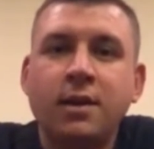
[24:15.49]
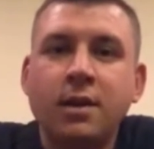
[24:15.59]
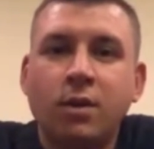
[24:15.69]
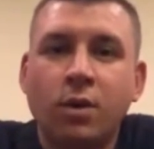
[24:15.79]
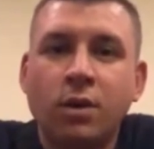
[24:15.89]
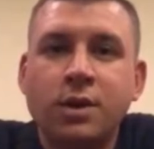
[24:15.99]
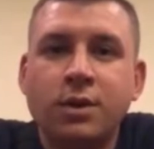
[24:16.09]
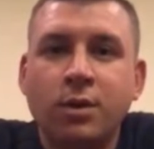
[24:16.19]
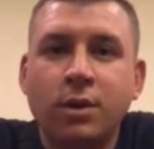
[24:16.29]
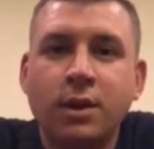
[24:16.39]
the horror
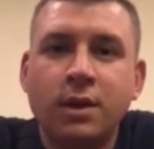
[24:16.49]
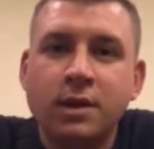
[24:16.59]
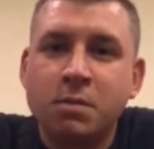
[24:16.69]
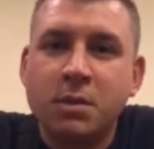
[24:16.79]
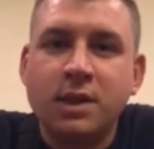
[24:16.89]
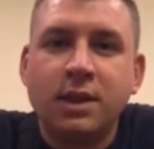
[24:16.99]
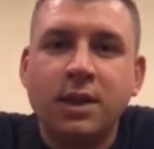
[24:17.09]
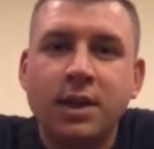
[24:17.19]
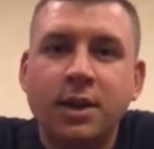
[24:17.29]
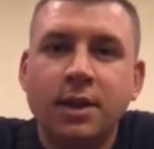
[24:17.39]
story that is missing
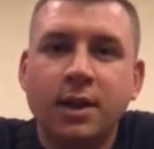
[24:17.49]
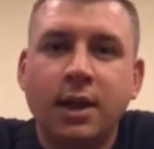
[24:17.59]
gear.